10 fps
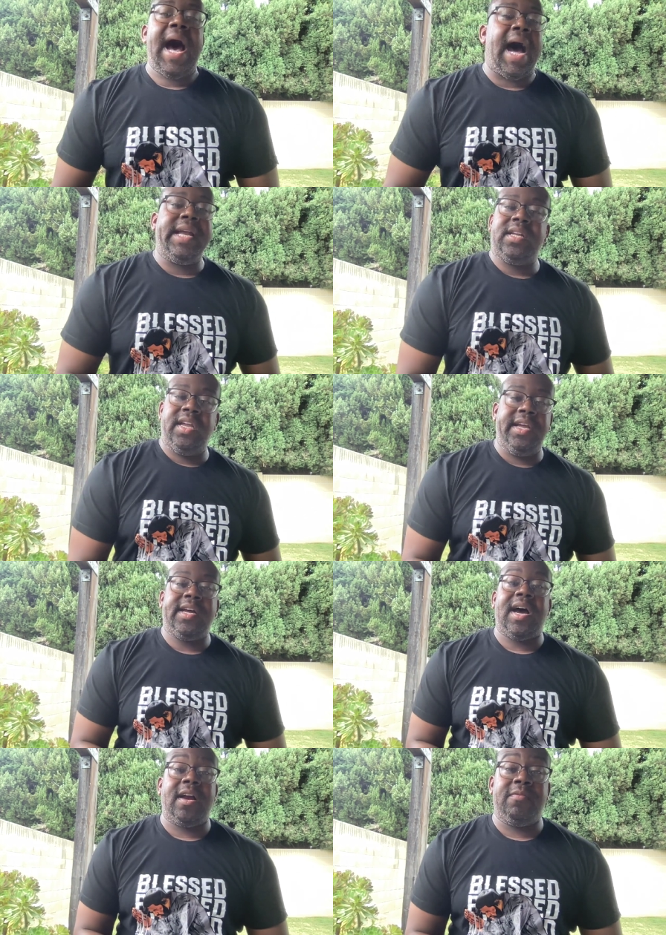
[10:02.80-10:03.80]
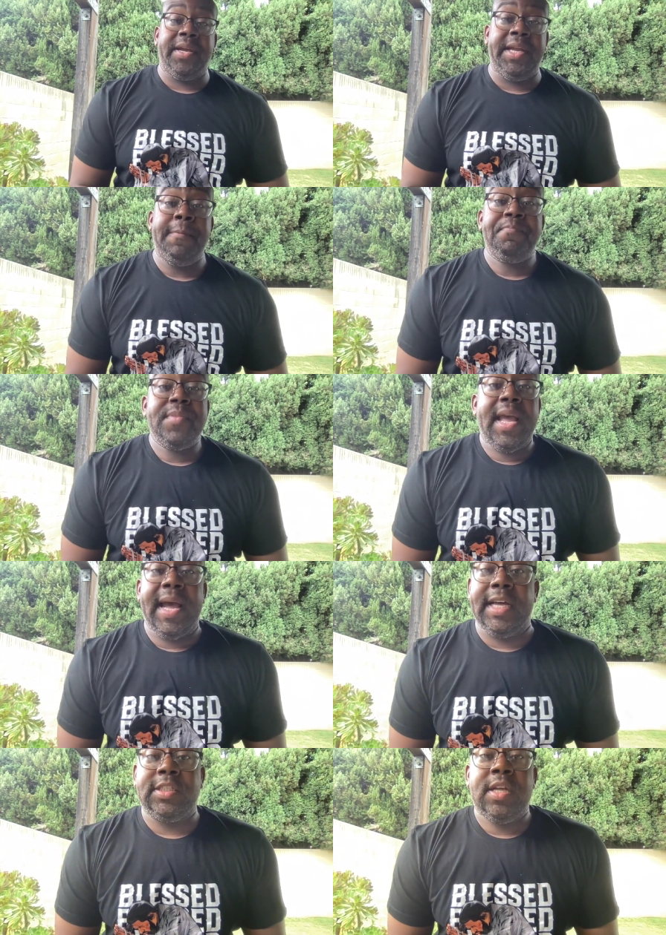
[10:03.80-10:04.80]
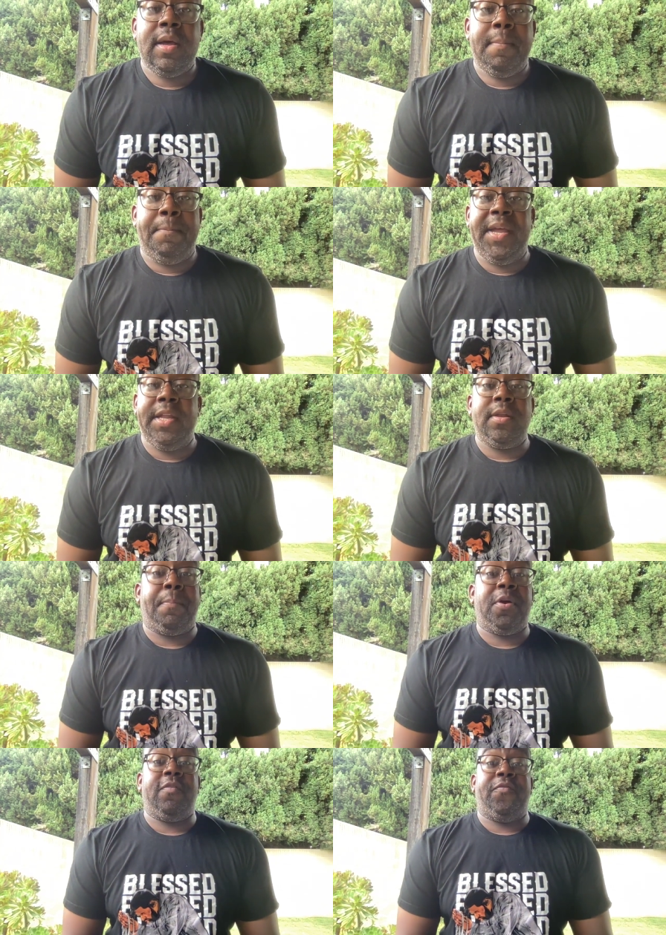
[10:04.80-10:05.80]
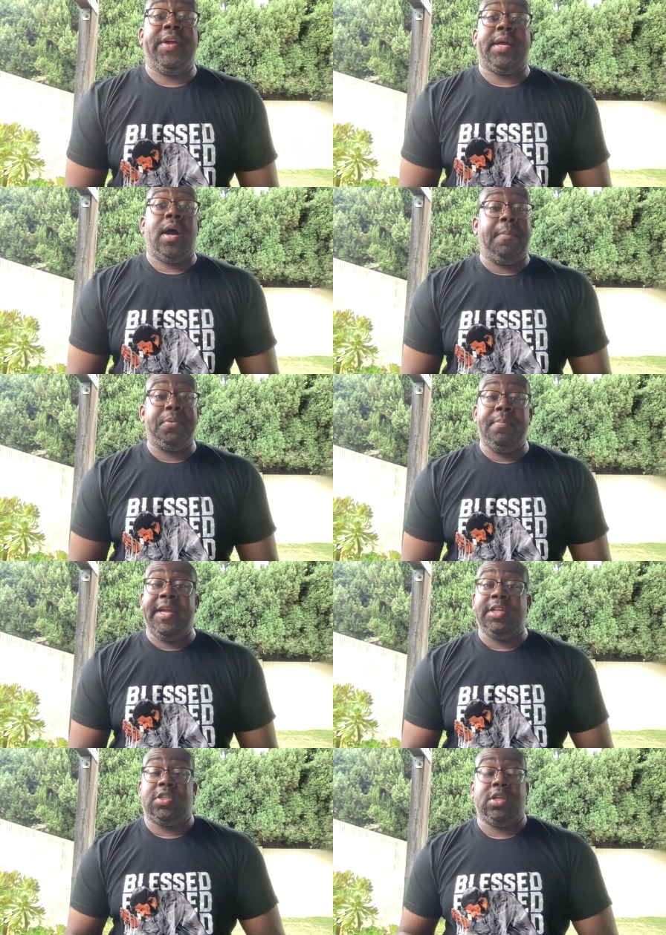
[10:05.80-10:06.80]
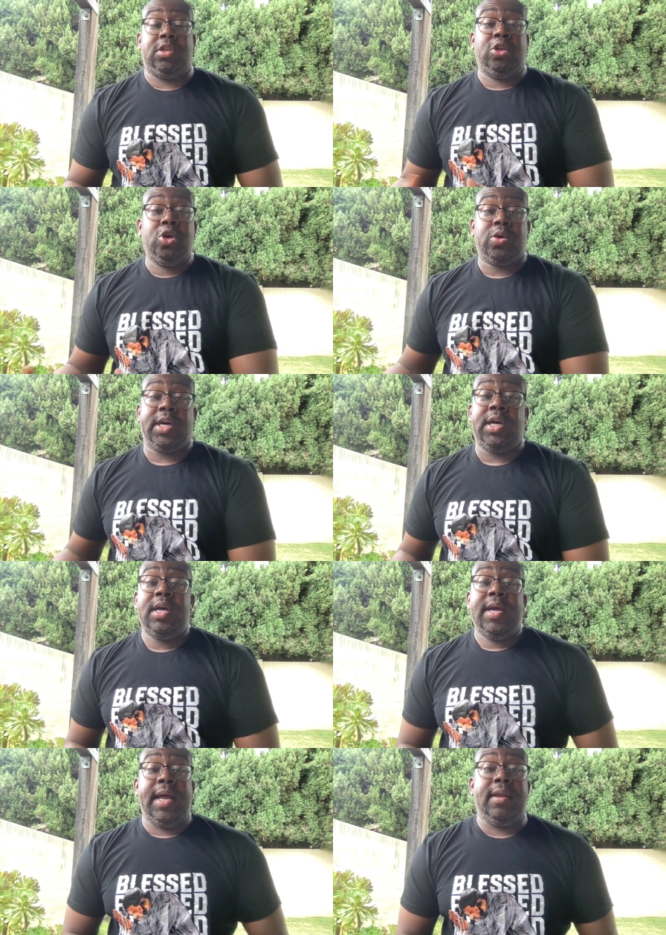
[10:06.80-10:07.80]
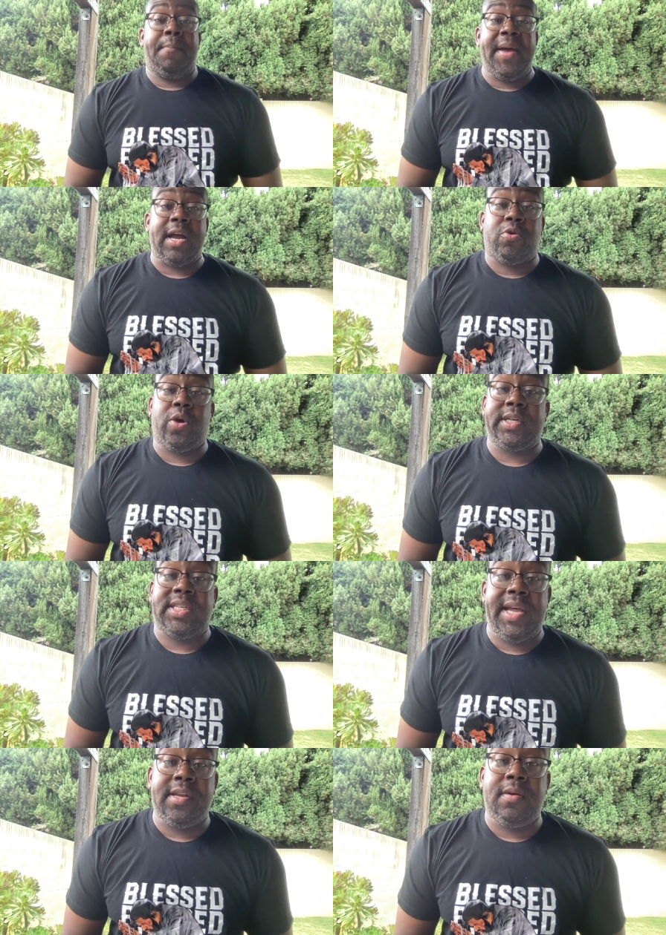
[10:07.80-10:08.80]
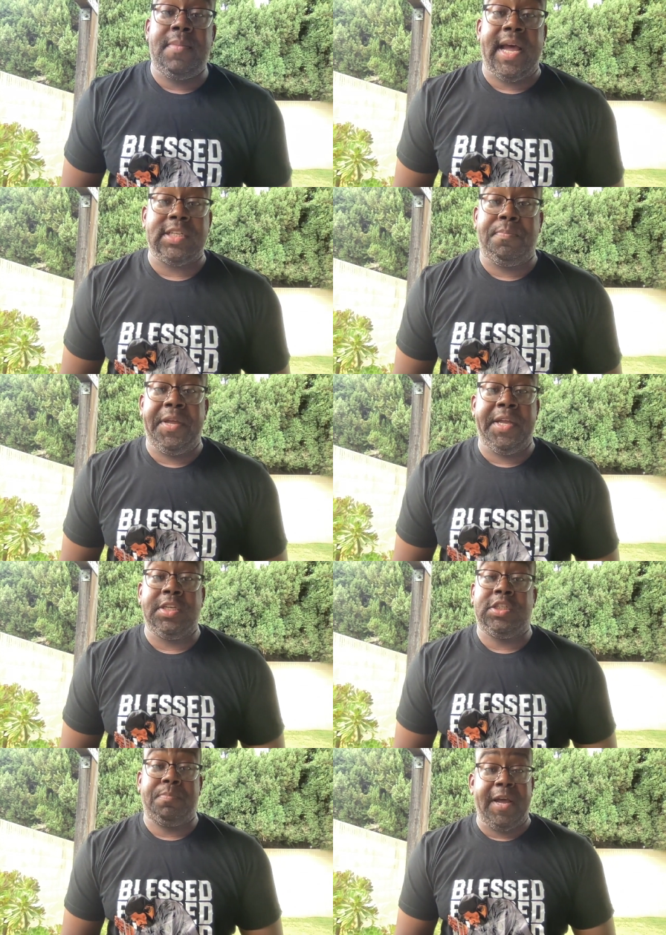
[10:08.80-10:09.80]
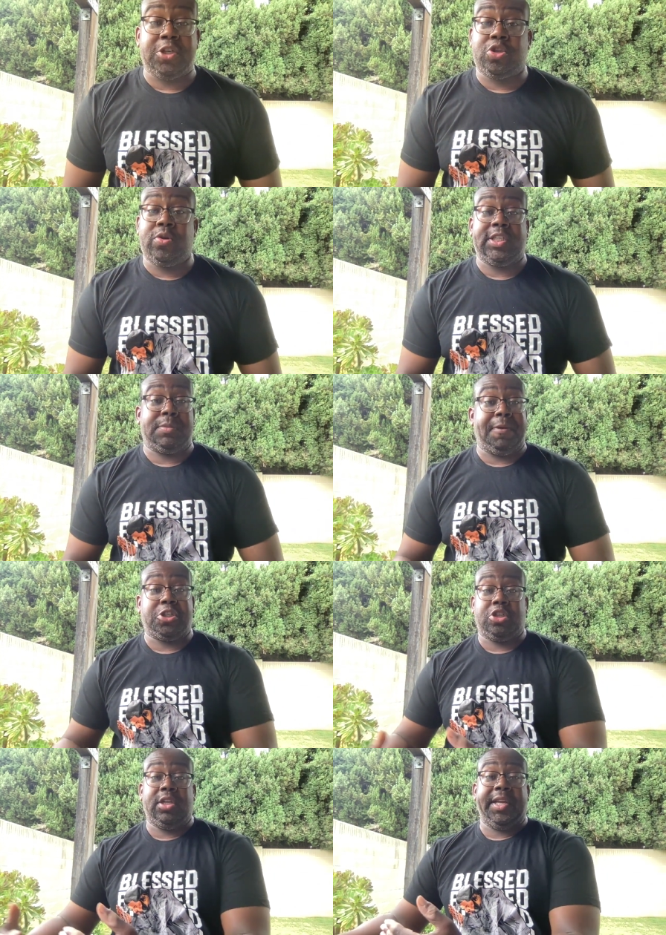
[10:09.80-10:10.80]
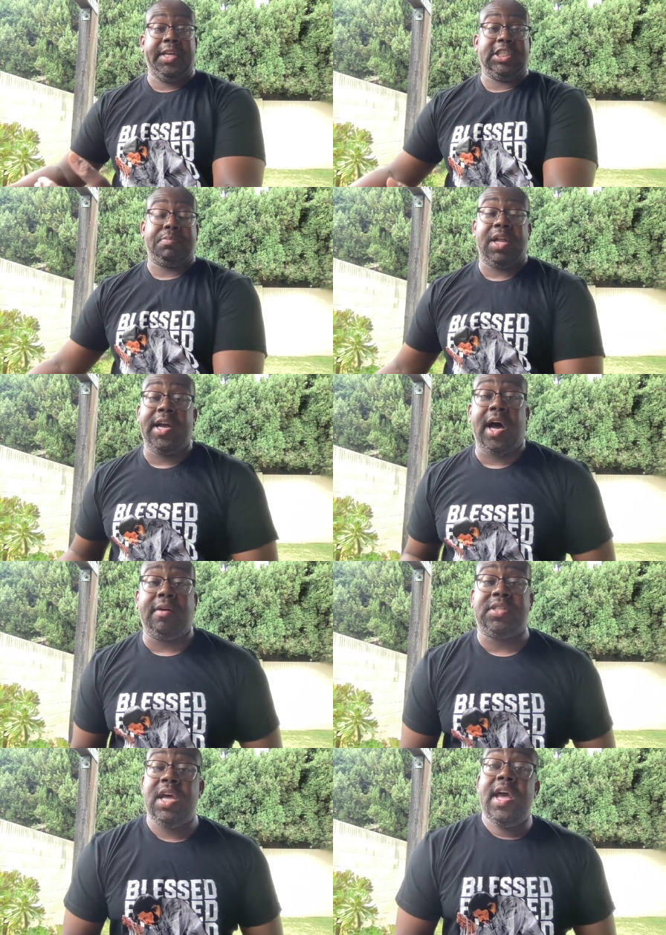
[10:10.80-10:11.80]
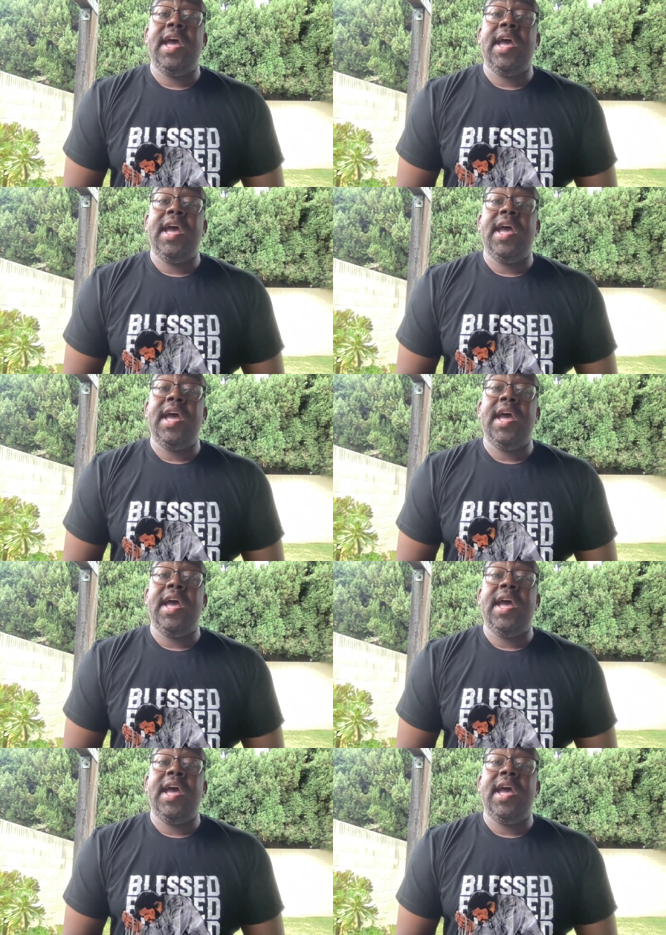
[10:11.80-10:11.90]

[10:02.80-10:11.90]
I think Kyrie has been the perfect complement to Luka, and the backcourt tandem has been special, especially in these playoffs.